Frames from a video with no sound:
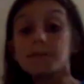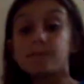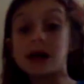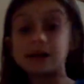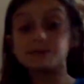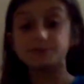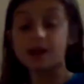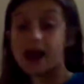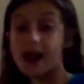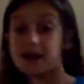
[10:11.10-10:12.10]
but
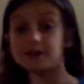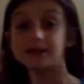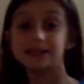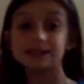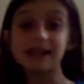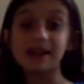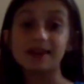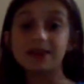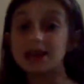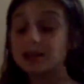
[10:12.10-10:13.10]
anyways,
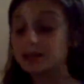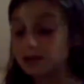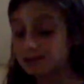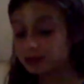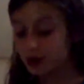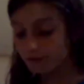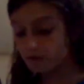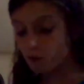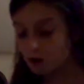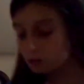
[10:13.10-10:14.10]
thank you so much
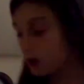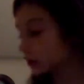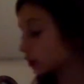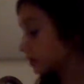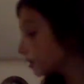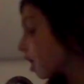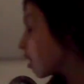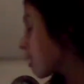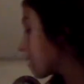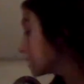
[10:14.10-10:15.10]
for watching.
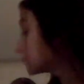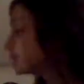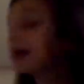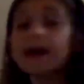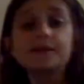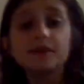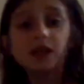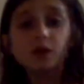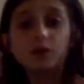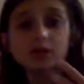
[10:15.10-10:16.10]
Today's
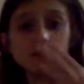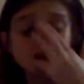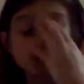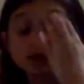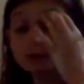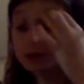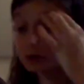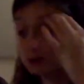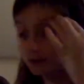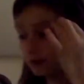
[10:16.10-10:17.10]
video was super
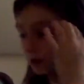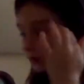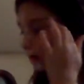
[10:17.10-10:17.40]
duper fun,